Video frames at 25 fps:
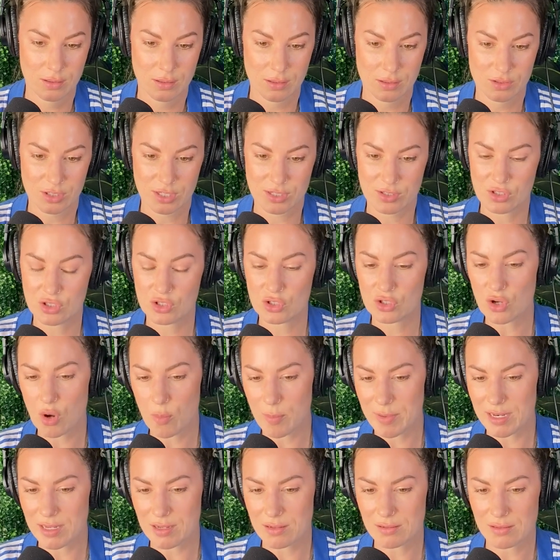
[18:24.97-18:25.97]
She had so
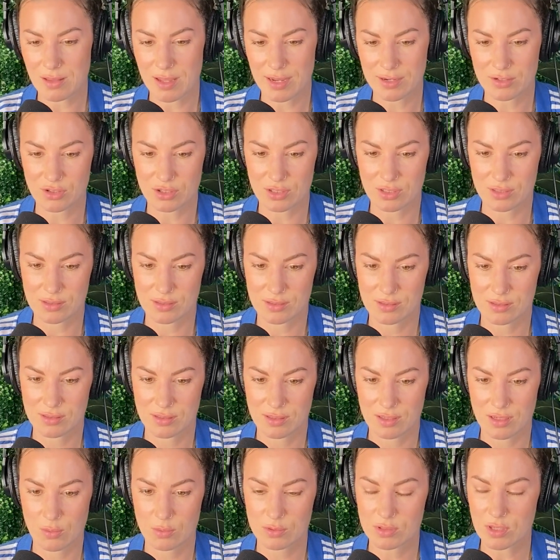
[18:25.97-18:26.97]
many
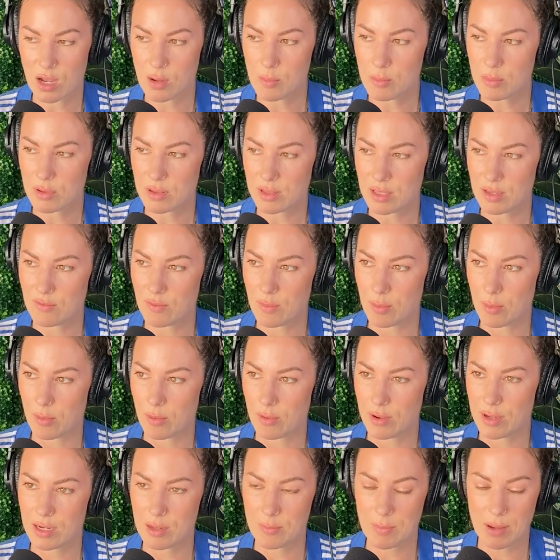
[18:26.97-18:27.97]
collections. It was
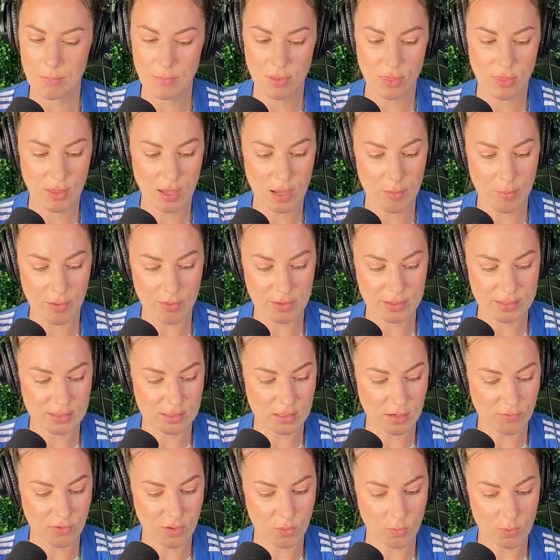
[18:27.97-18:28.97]
unbelievable. And it made me think about the
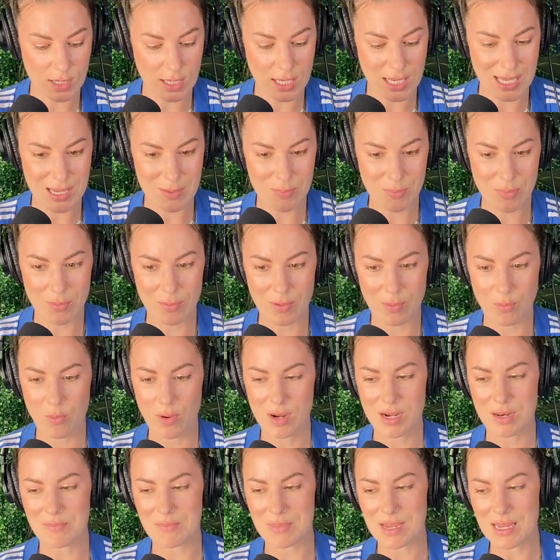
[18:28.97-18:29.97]
stuff that we keep and
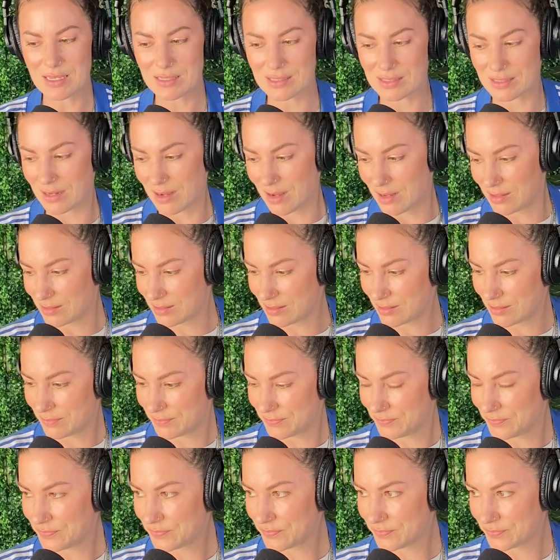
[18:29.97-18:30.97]
what it means to us.
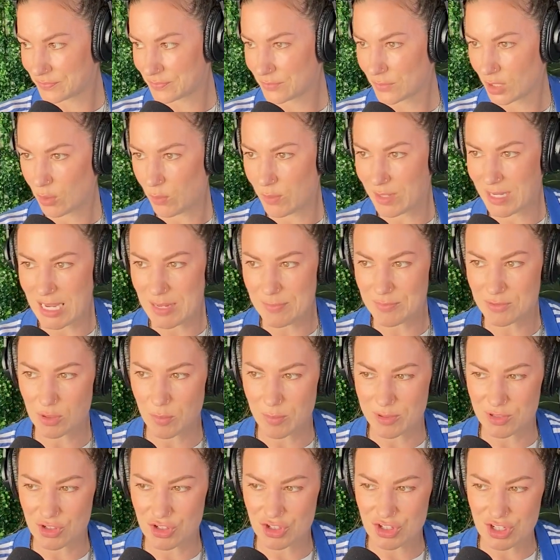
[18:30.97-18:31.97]
We keep so
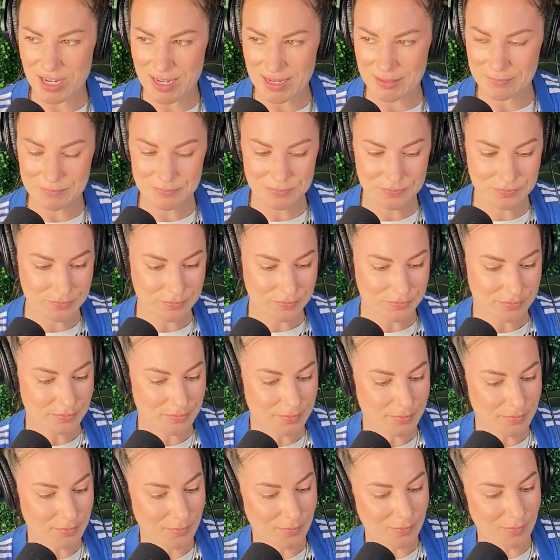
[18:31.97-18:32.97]
much shit.
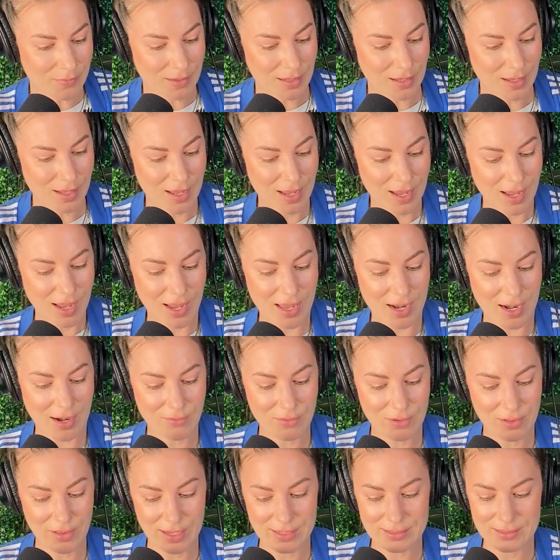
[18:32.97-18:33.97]
And I
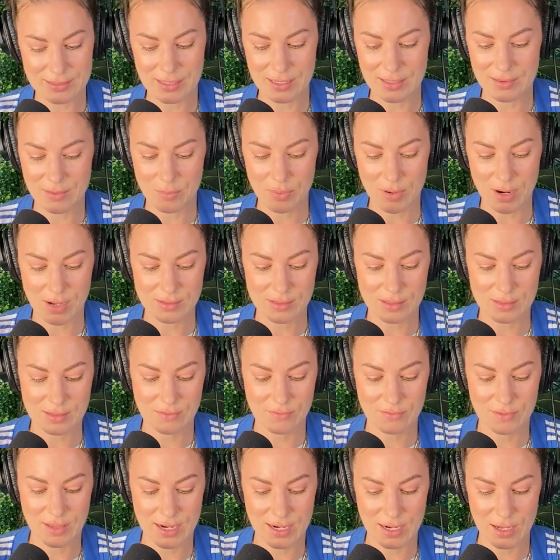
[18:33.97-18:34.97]
realized in the process
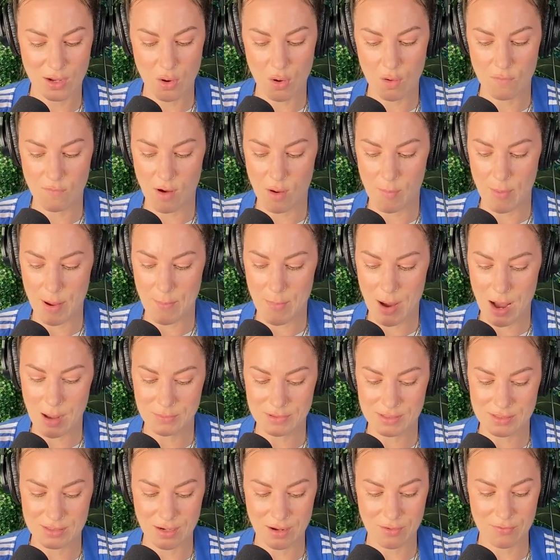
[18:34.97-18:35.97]
of letting go of all my
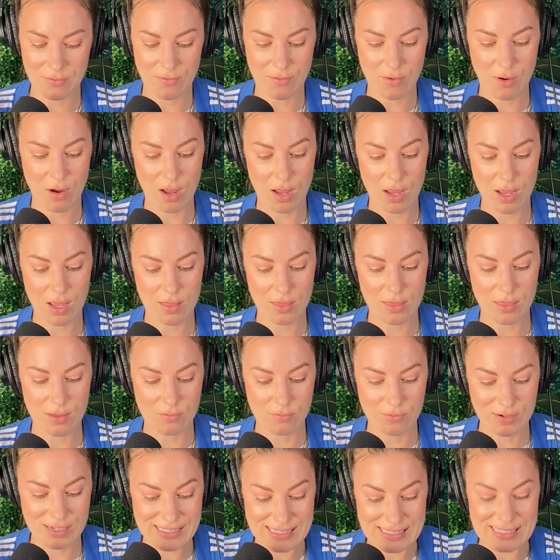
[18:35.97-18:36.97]
mom's stuff, the
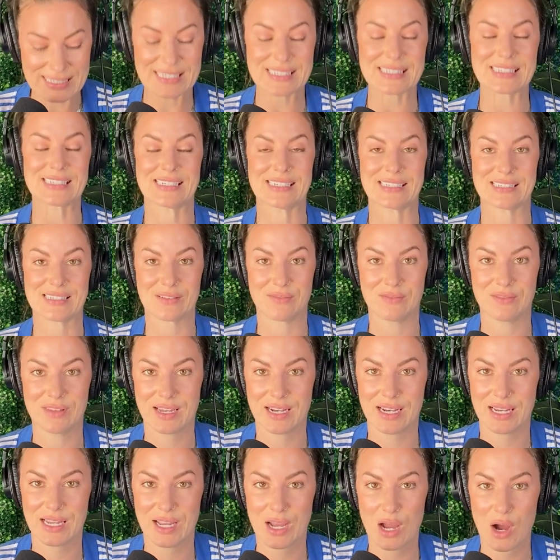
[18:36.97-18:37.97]
resistance of
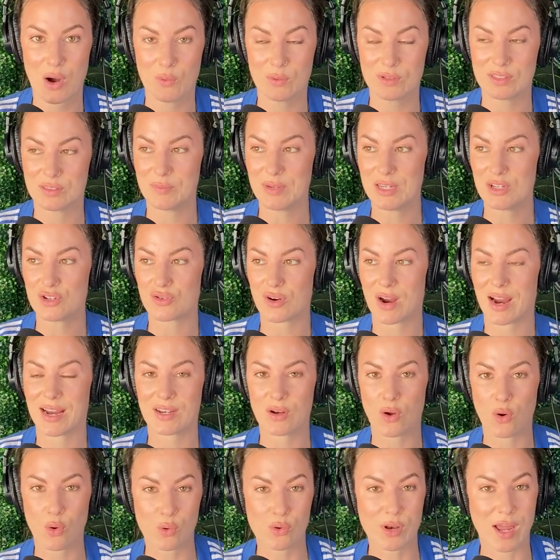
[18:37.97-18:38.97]
letting go was me
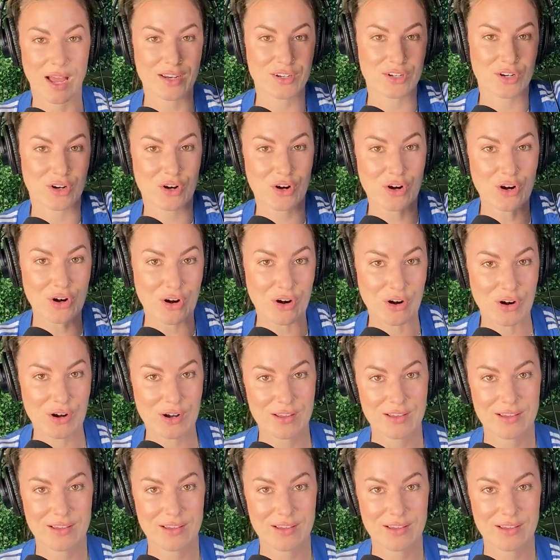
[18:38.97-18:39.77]
trying to hold on to her.